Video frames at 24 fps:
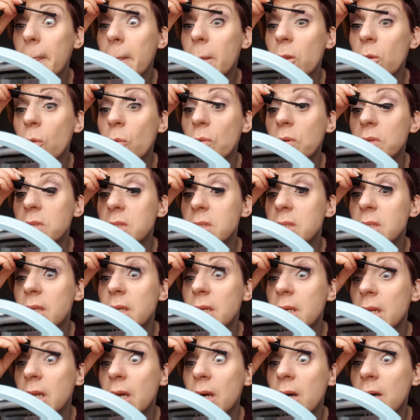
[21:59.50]
you always
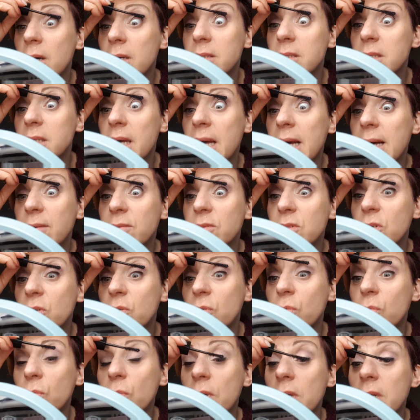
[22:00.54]
enhance the outer
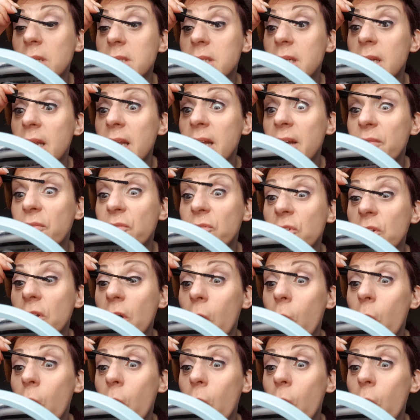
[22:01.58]
corner to lift and